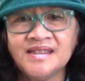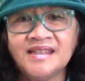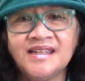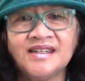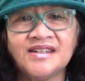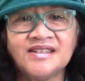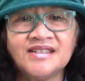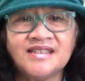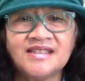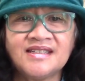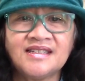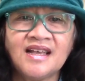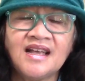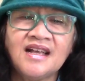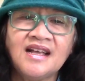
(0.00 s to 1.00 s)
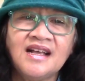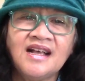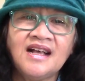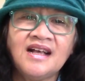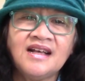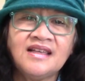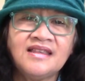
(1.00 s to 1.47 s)
Here's
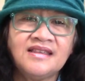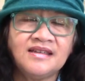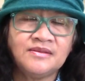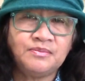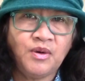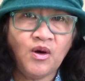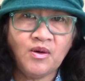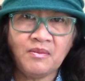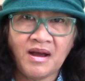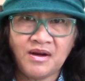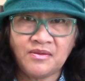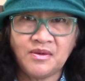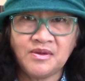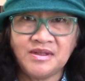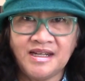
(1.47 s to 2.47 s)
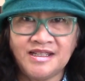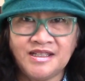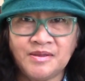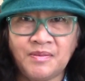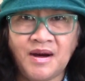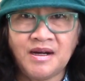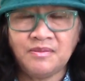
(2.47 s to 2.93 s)
the poem I wrote
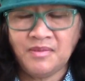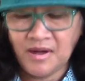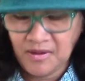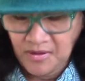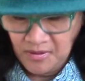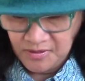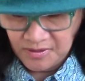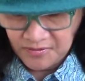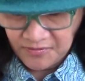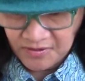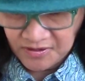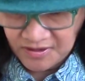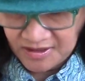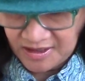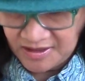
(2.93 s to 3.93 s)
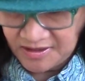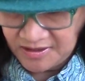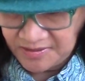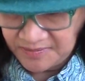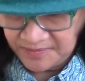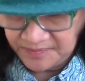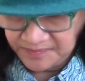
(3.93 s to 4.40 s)
inspired by those verses.